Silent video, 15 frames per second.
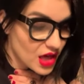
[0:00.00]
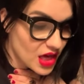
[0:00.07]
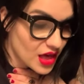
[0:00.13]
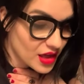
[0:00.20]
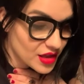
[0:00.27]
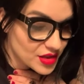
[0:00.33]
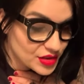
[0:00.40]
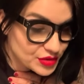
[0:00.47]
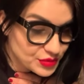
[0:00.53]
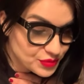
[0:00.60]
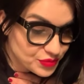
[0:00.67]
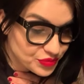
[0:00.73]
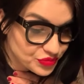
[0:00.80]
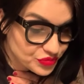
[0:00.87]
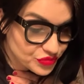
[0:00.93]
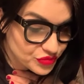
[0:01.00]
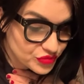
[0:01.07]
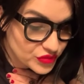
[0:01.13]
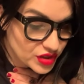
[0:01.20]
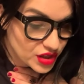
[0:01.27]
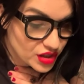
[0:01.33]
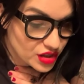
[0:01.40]
Um,
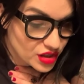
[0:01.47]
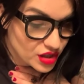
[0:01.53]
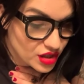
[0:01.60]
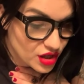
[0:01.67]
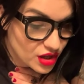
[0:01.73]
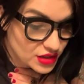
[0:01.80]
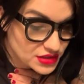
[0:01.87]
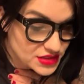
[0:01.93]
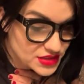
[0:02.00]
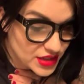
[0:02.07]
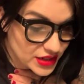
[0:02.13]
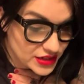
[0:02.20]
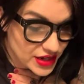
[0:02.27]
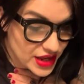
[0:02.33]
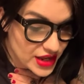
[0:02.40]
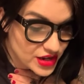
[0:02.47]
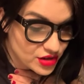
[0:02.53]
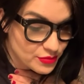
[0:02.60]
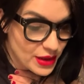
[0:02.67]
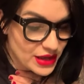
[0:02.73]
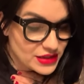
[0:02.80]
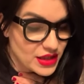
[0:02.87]
on Sunday, your
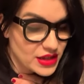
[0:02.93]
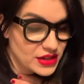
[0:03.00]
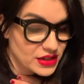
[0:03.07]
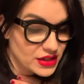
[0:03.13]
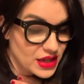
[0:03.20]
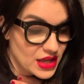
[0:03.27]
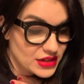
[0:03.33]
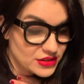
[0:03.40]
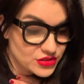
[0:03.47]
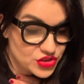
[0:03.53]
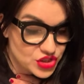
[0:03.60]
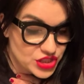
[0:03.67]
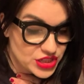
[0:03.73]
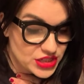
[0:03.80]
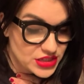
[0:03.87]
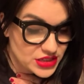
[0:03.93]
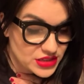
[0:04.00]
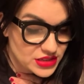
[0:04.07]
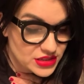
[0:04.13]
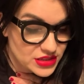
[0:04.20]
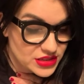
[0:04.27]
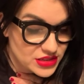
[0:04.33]
magnetic energy
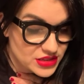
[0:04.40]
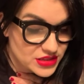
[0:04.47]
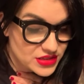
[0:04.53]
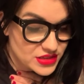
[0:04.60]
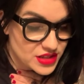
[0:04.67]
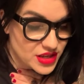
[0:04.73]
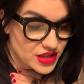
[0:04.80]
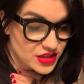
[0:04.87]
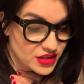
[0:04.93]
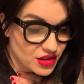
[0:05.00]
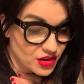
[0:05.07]
is uh,